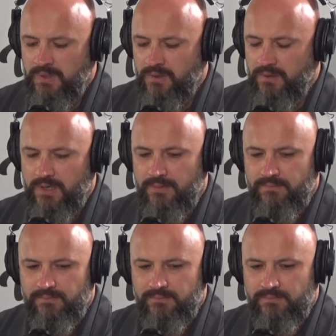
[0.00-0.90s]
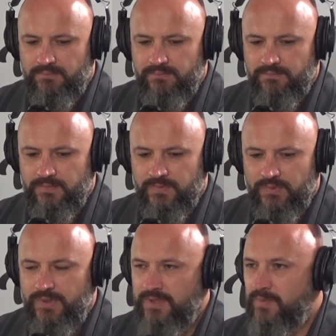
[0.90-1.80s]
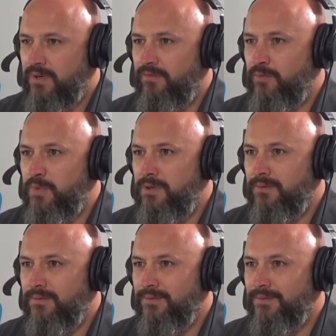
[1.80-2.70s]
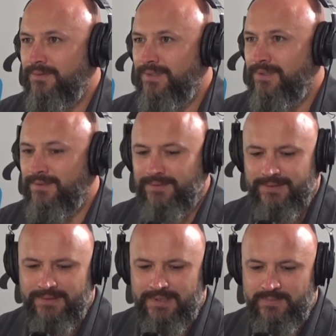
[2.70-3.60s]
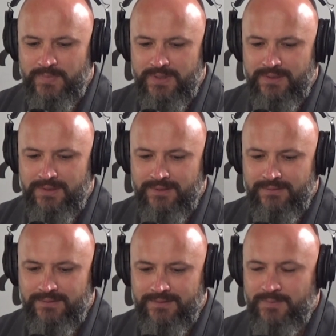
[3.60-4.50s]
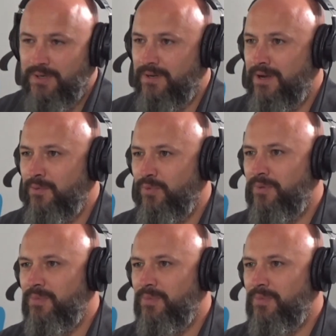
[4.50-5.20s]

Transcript: Well, that's about it from me. Yeah, that's been it's been an hour pretty much.